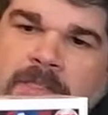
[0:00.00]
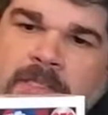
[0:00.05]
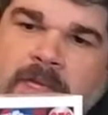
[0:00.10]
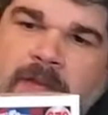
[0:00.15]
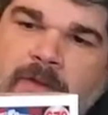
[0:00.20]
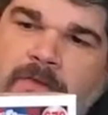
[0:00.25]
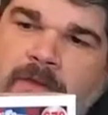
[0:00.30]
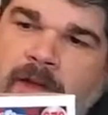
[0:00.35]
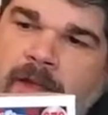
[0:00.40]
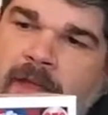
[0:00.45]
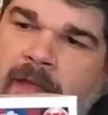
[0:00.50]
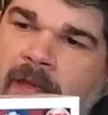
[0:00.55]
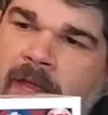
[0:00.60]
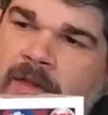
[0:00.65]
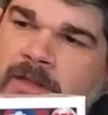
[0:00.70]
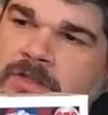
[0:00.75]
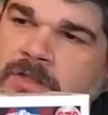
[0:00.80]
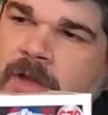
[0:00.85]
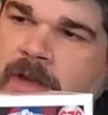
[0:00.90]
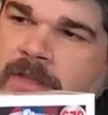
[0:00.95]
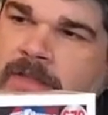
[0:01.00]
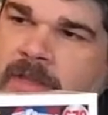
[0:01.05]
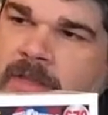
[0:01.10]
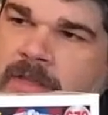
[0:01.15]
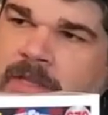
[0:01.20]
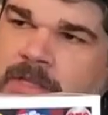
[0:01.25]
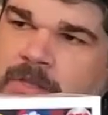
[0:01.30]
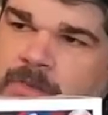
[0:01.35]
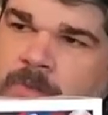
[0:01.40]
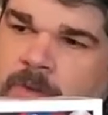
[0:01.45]
see if I got, so I think
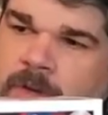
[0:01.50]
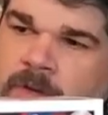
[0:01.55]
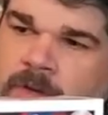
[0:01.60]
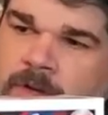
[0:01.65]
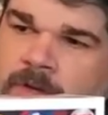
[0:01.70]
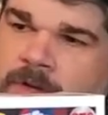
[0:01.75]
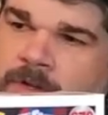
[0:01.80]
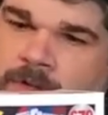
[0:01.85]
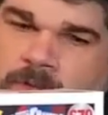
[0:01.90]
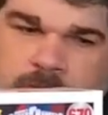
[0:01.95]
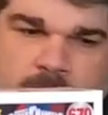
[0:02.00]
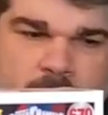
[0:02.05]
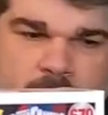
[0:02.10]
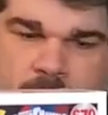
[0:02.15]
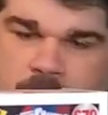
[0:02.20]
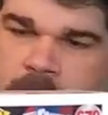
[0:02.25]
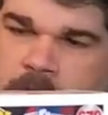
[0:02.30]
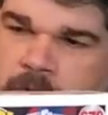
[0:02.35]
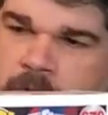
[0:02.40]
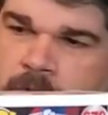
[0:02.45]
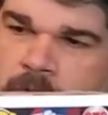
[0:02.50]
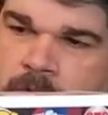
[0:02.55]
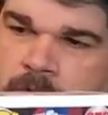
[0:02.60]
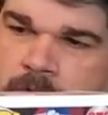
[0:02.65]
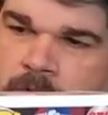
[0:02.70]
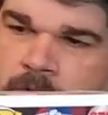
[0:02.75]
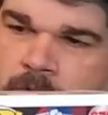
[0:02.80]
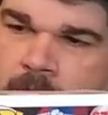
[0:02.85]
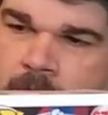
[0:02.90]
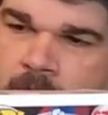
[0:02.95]
this was
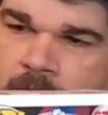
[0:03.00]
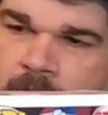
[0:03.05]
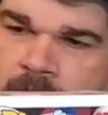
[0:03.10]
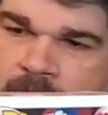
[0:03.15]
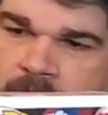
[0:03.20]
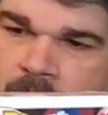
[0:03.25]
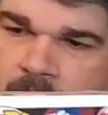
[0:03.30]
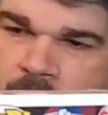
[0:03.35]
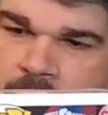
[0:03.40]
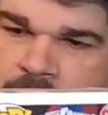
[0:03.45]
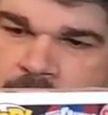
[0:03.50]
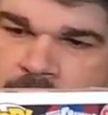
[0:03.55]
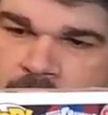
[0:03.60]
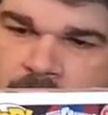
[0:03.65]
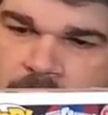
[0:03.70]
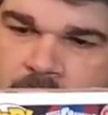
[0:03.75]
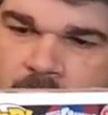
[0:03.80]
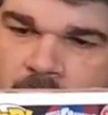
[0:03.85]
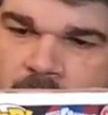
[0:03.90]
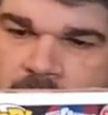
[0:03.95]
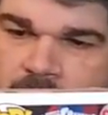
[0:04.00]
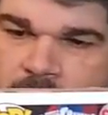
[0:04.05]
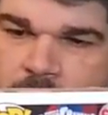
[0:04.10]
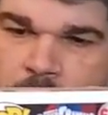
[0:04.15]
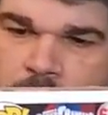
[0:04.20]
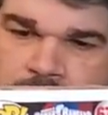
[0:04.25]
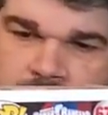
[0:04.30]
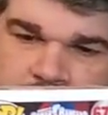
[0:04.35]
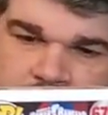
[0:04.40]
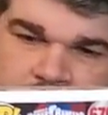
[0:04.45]
eight dollars, six dollars,
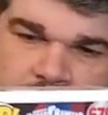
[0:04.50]
fourteen